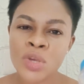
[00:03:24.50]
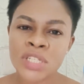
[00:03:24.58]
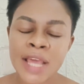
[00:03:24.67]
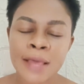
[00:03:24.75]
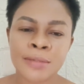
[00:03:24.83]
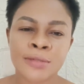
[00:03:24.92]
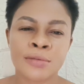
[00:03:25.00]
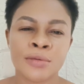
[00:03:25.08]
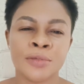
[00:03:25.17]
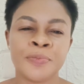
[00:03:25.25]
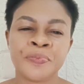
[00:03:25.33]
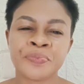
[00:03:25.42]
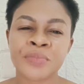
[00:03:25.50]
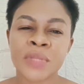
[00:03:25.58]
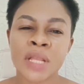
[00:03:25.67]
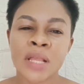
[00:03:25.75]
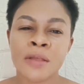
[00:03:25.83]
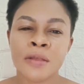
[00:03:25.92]
which helps to
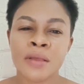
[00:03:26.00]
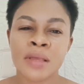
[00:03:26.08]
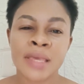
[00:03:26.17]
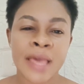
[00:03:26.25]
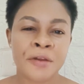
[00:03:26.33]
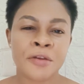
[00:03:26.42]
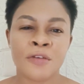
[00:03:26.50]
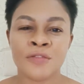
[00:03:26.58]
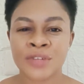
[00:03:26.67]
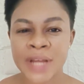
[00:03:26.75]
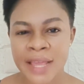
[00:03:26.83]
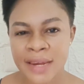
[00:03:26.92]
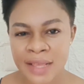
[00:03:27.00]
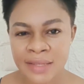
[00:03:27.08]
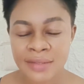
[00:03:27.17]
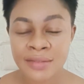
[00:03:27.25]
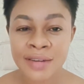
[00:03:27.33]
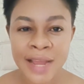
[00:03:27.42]
get rid of
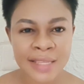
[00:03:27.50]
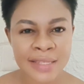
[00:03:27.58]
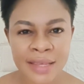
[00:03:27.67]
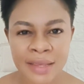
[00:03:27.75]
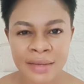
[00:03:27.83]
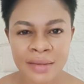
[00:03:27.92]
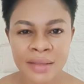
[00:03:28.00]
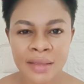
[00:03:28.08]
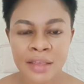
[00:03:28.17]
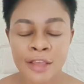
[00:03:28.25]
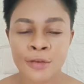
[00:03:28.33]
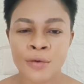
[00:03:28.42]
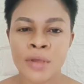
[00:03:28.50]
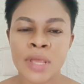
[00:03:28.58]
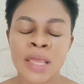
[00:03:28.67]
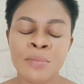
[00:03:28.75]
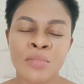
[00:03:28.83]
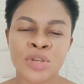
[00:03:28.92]
dryness, dry skin. You know,
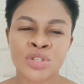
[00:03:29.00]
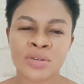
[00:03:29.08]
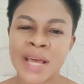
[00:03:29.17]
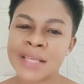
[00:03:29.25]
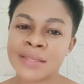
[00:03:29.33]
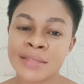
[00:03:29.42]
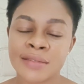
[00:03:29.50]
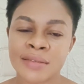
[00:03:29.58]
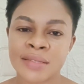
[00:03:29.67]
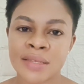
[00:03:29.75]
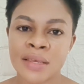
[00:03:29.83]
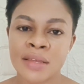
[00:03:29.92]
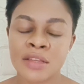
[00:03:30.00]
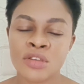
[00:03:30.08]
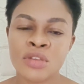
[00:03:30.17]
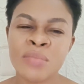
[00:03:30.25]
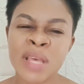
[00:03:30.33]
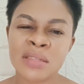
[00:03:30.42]
it moisturizes your
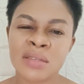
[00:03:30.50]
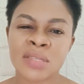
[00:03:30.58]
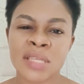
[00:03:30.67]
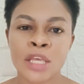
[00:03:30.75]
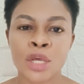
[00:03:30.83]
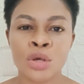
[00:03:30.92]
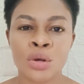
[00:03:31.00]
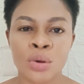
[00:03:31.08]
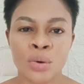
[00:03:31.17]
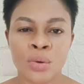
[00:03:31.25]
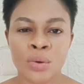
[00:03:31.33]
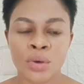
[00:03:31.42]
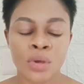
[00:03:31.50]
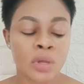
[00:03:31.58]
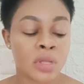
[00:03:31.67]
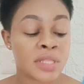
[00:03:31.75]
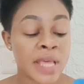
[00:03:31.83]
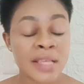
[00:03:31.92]
skin. It makes your skin glow.
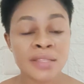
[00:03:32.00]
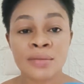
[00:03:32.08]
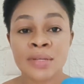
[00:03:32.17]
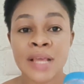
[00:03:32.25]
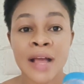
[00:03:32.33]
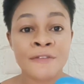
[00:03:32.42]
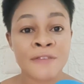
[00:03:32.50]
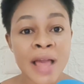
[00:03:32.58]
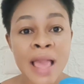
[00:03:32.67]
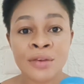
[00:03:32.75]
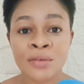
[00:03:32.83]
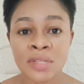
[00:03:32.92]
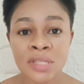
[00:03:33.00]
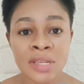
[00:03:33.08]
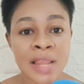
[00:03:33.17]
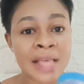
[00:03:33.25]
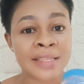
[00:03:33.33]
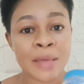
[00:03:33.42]
Thanks to the alpha
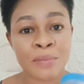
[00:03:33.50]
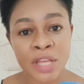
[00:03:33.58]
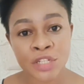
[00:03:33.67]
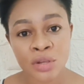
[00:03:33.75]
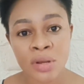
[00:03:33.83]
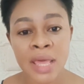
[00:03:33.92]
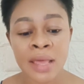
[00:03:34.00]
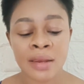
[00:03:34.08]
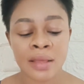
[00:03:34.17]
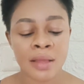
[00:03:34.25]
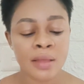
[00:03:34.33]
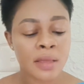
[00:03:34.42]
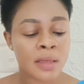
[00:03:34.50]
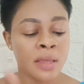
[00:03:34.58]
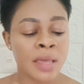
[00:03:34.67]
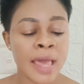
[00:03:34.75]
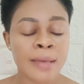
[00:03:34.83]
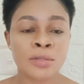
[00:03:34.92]
hydroxylic, as I mentioned earlier,
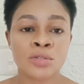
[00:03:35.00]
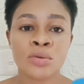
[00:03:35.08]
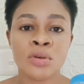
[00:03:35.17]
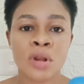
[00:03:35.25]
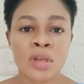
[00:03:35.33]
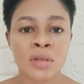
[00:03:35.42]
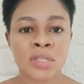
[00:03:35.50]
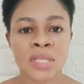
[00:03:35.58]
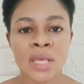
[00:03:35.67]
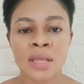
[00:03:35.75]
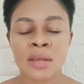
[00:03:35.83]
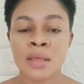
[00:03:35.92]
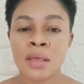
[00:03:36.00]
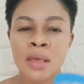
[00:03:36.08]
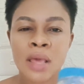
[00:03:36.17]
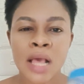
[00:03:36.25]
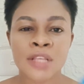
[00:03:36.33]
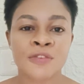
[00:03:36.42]
it helps to glow your skin,
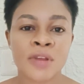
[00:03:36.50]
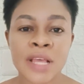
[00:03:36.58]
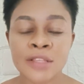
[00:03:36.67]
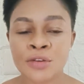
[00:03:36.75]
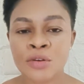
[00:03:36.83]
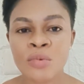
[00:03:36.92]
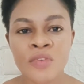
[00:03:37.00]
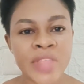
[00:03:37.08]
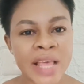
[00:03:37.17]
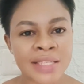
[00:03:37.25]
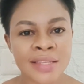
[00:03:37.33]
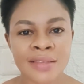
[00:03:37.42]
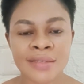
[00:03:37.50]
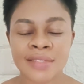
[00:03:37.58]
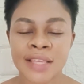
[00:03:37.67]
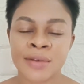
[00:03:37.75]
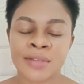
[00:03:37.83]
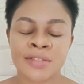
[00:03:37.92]
exfoliate to remove dead skin
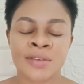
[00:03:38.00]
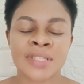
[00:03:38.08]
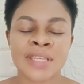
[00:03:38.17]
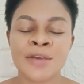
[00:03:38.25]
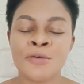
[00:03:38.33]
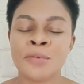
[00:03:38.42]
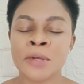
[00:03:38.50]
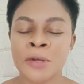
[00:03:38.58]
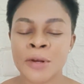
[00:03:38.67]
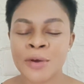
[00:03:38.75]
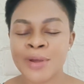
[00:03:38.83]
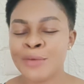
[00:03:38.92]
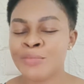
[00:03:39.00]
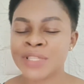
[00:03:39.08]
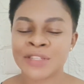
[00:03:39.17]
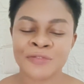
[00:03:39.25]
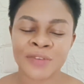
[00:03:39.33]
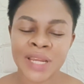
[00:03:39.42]
cells. Your skin will be glowing
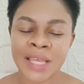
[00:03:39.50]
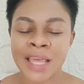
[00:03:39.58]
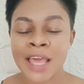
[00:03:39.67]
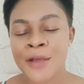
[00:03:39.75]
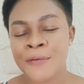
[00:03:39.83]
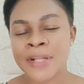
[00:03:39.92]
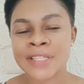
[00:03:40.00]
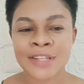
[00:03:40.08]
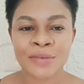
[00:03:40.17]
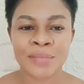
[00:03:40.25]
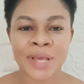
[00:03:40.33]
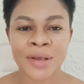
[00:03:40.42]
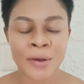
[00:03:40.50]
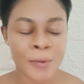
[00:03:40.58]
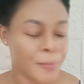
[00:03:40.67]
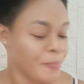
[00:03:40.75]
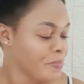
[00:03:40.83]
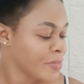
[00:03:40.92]
beautifully with no
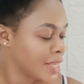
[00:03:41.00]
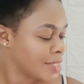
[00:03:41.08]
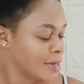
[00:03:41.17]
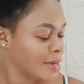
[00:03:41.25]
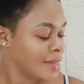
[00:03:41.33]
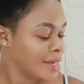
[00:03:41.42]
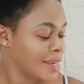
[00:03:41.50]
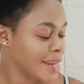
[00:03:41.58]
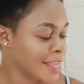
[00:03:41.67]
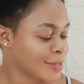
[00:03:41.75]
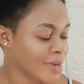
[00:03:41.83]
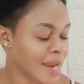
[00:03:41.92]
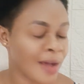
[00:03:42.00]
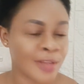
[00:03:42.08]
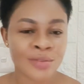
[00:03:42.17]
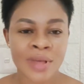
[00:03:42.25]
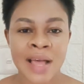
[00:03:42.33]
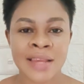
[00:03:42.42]
makeup. So the next one I
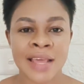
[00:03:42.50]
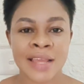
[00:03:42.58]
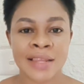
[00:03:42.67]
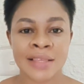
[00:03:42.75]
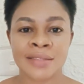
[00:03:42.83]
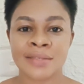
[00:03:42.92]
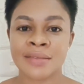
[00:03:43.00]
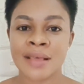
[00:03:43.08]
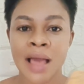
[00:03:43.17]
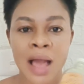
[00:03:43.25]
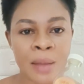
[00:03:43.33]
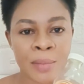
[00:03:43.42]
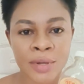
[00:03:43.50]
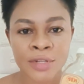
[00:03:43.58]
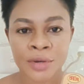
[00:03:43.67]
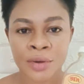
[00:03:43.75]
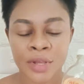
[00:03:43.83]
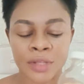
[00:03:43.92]
also added is
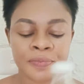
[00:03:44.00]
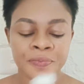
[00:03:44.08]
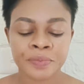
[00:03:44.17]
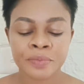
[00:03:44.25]
almond oil.